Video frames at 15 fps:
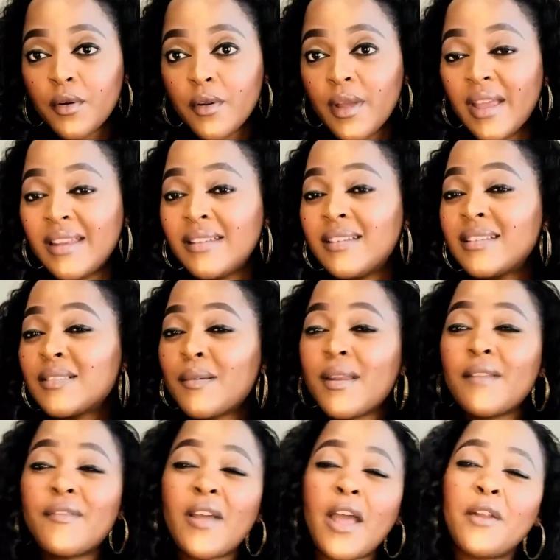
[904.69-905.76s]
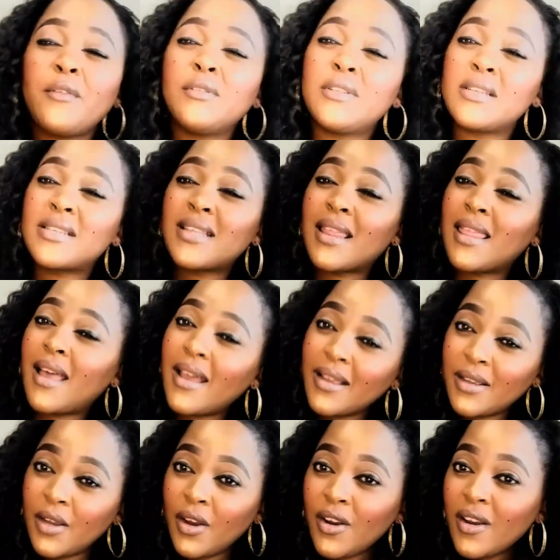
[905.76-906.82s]
and as a matter of fact, I don't
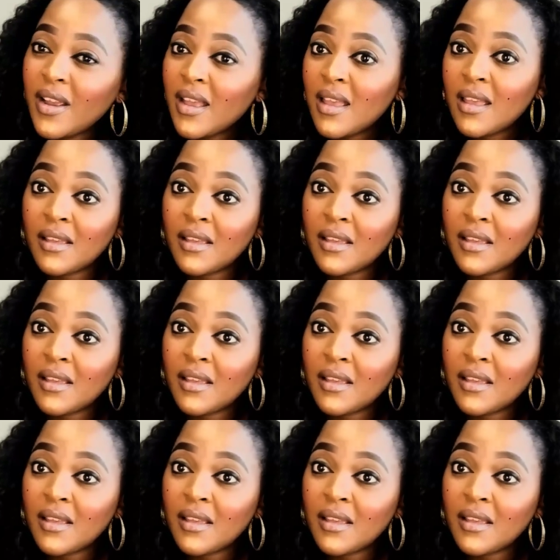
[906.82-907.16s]
dislike her.